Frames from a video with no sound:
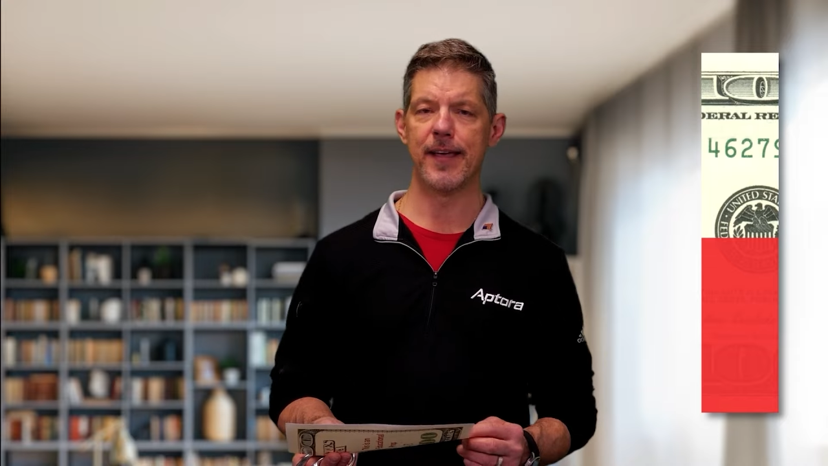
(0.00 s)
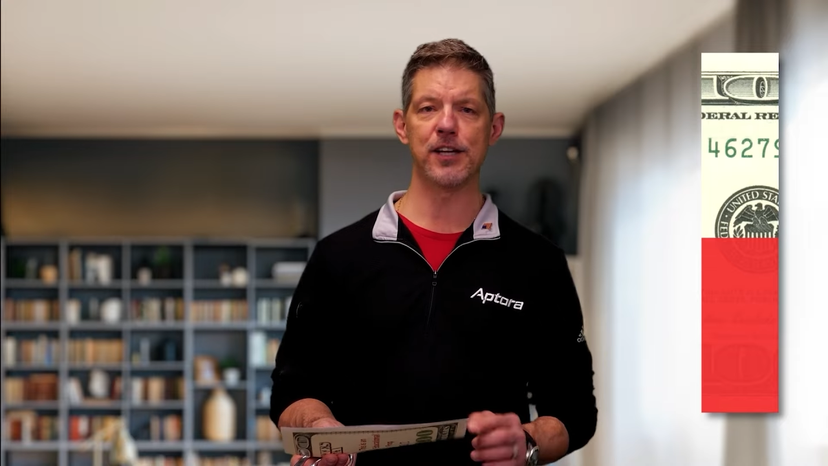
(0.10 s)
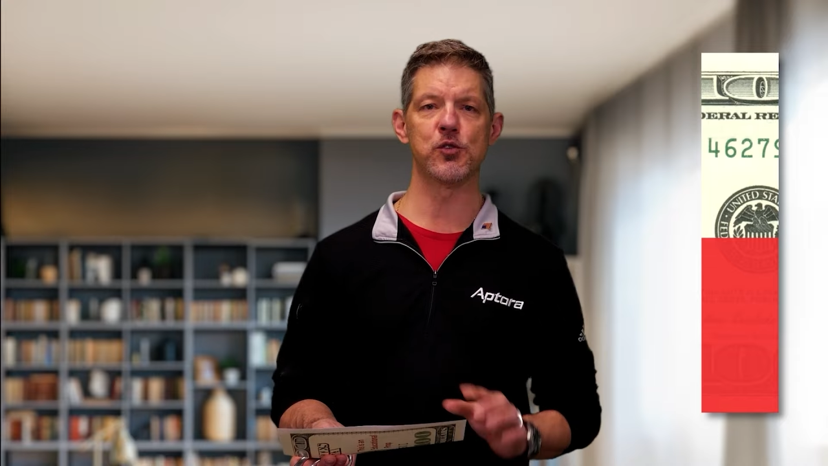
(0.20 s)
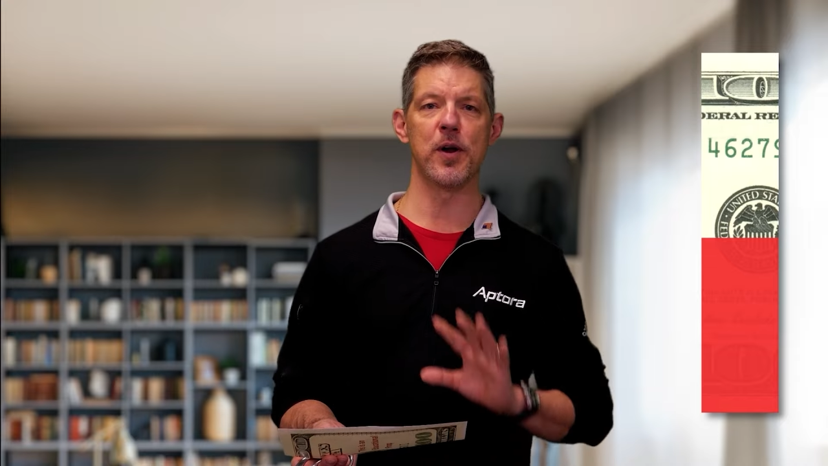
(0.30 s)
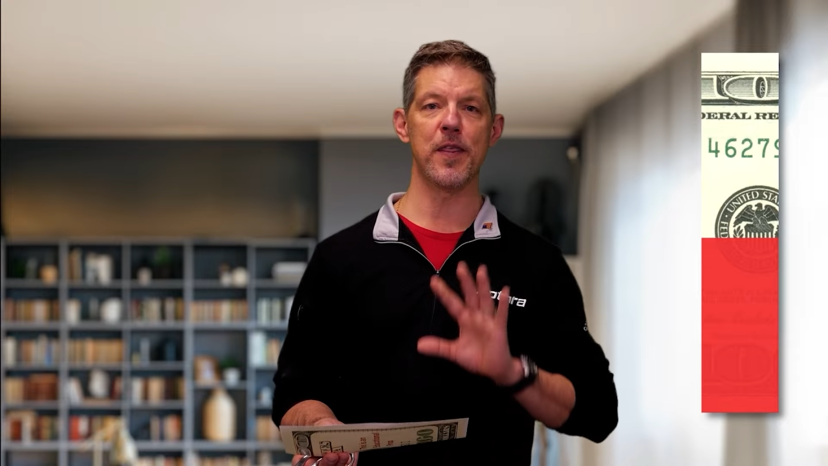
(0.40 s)

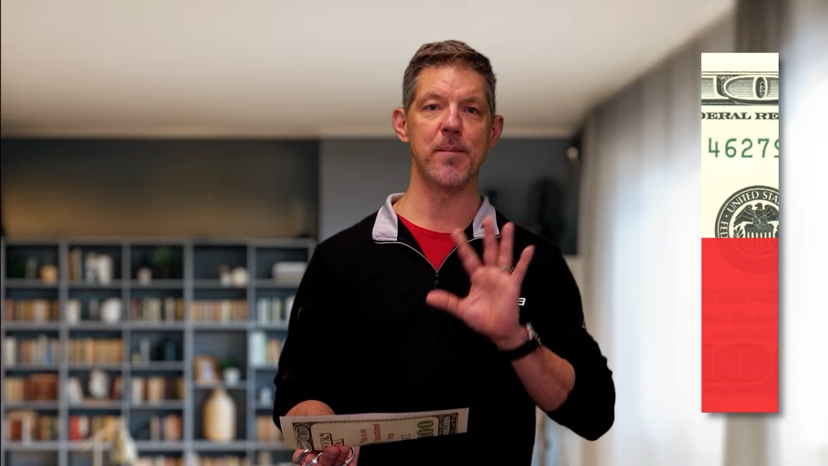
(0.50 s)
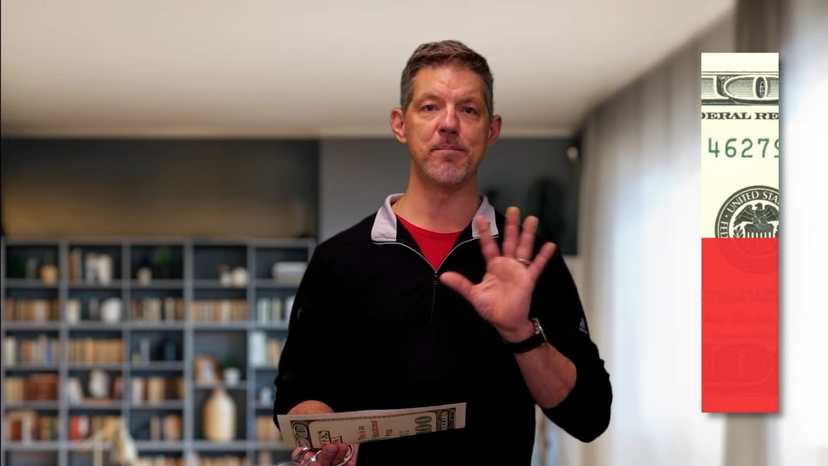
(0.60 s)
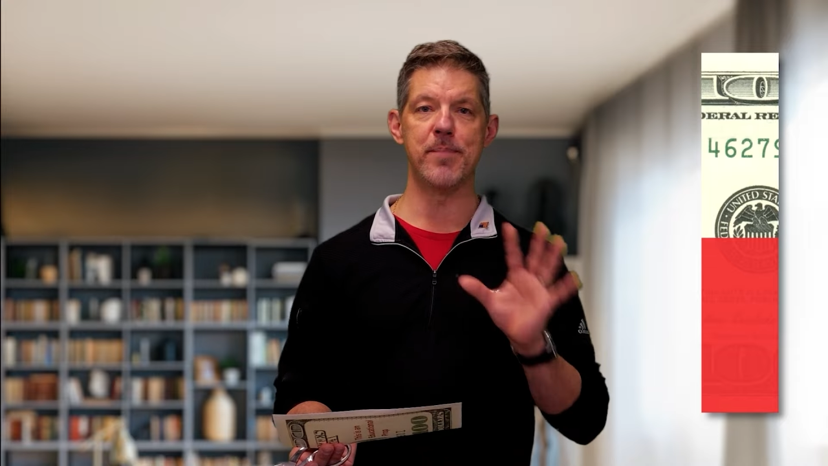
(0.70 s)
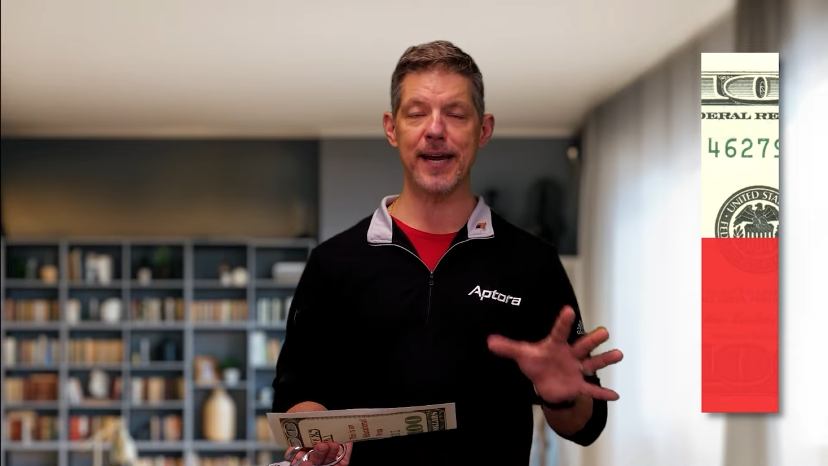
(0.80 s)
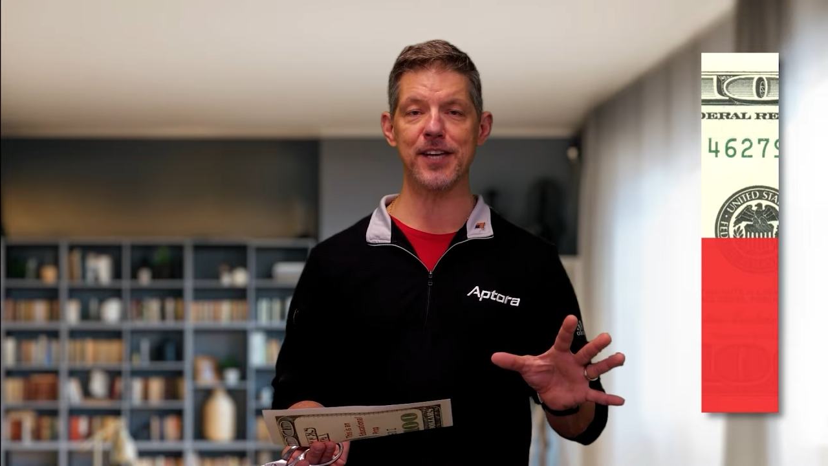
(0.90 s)
That's one of the
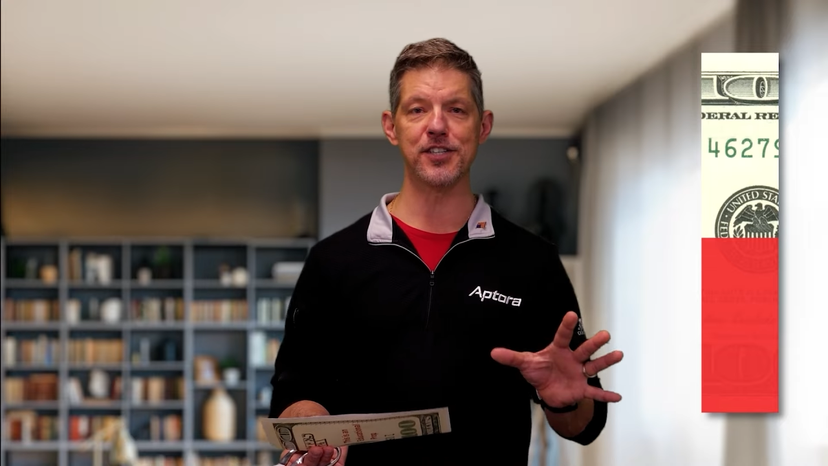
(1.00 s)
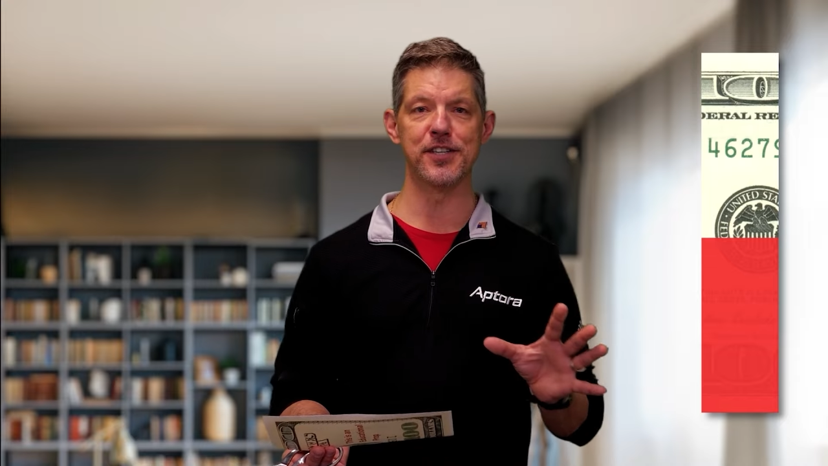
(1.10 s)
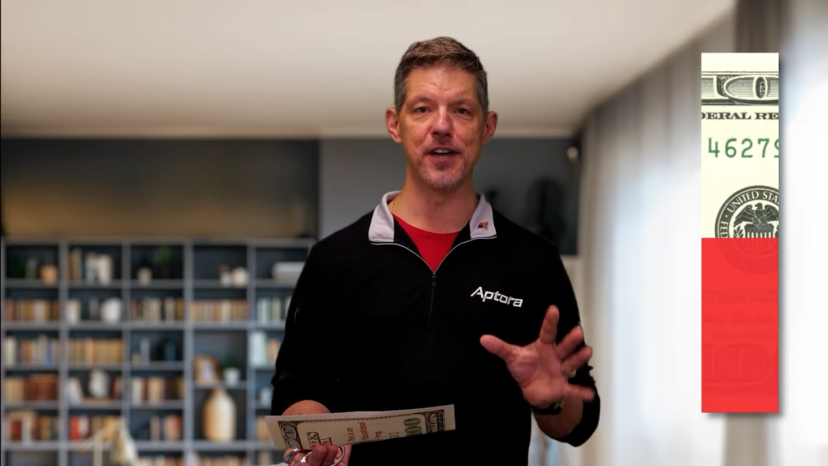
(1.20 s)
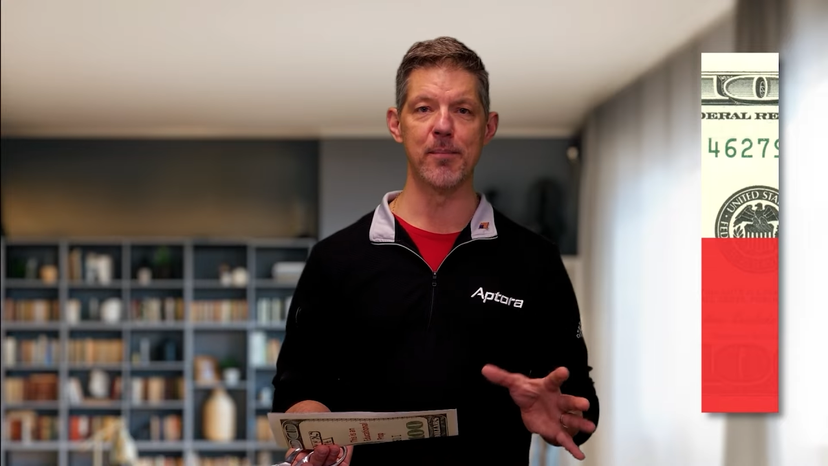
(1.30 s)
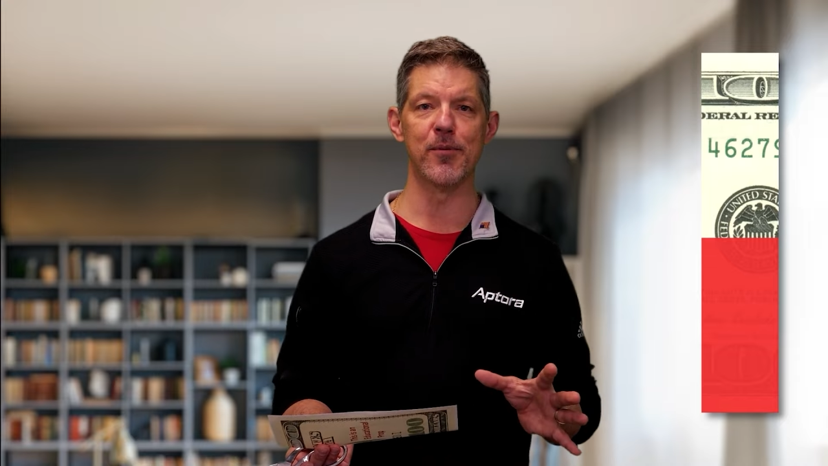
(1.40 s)
biggest
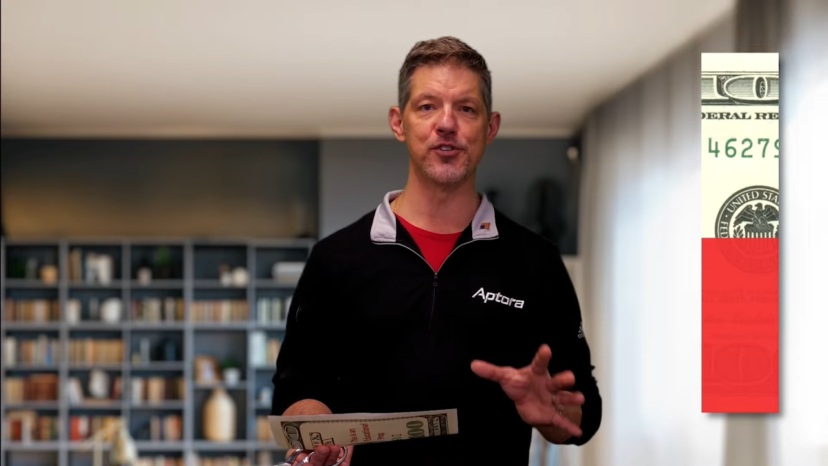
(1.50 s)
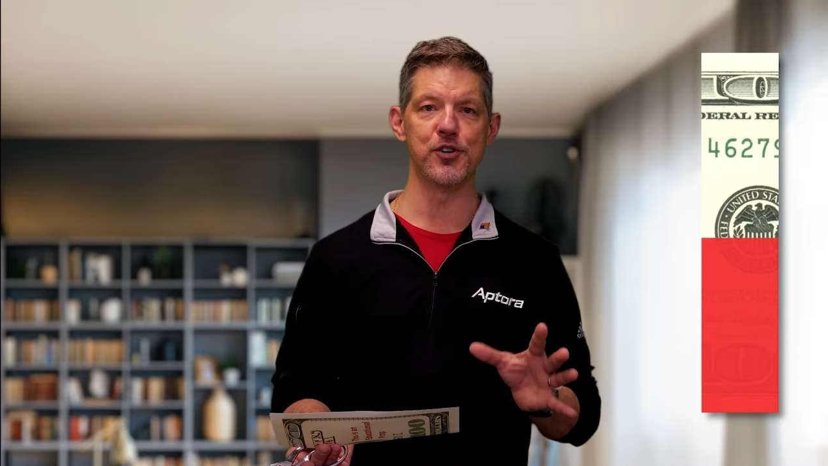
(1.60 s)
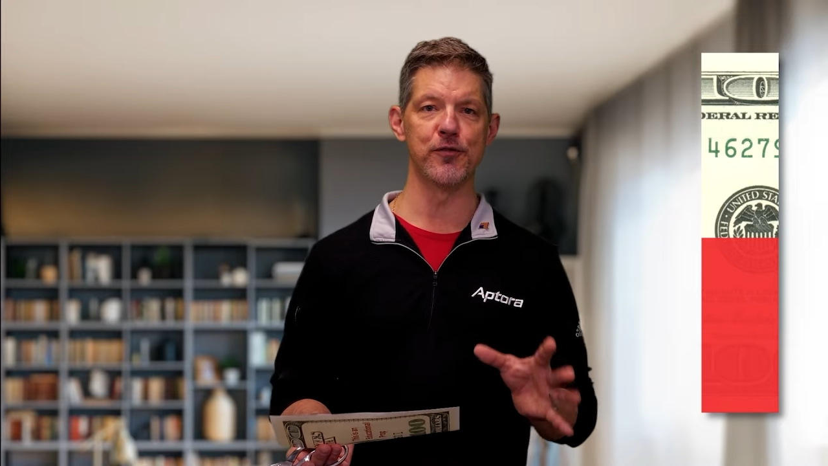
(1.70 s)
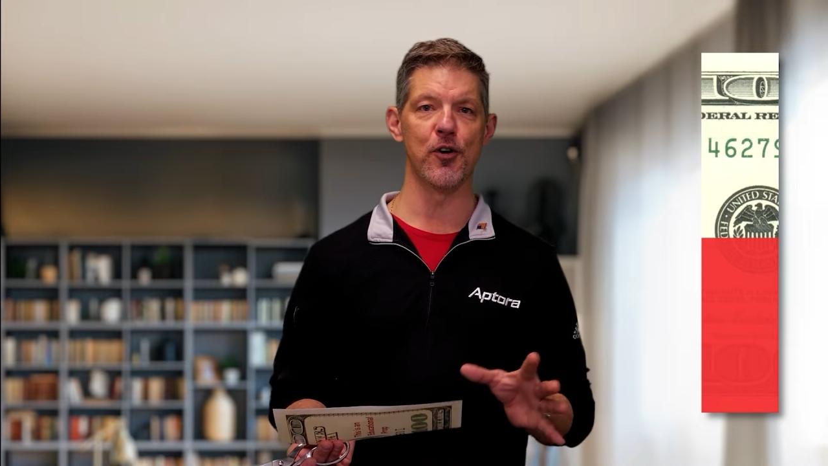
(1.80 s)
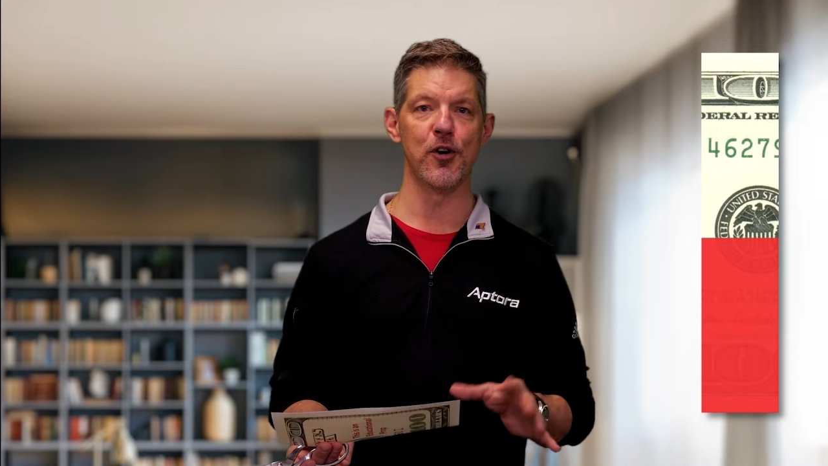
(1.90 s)
numbers
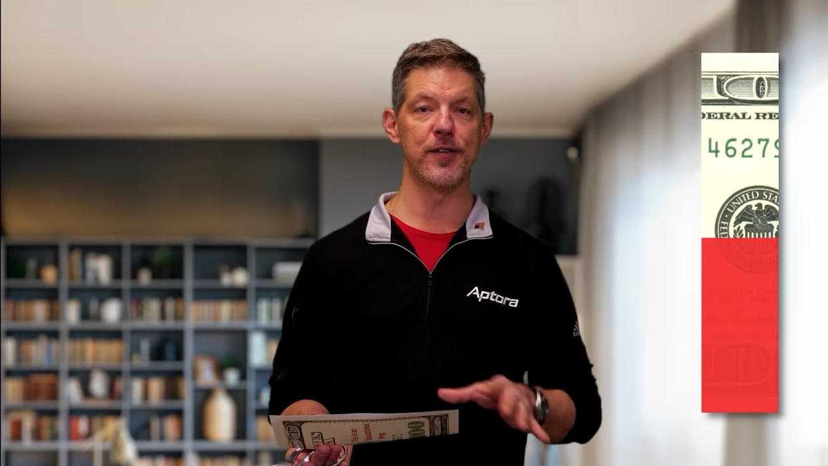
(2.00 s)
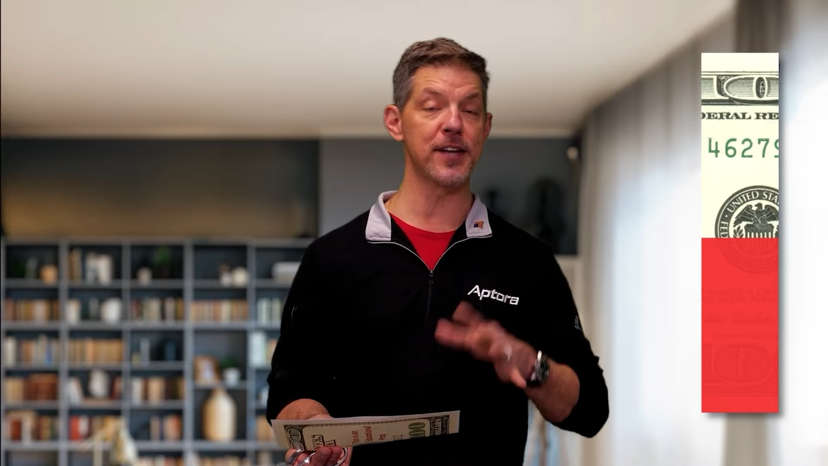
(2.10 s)
you've heard.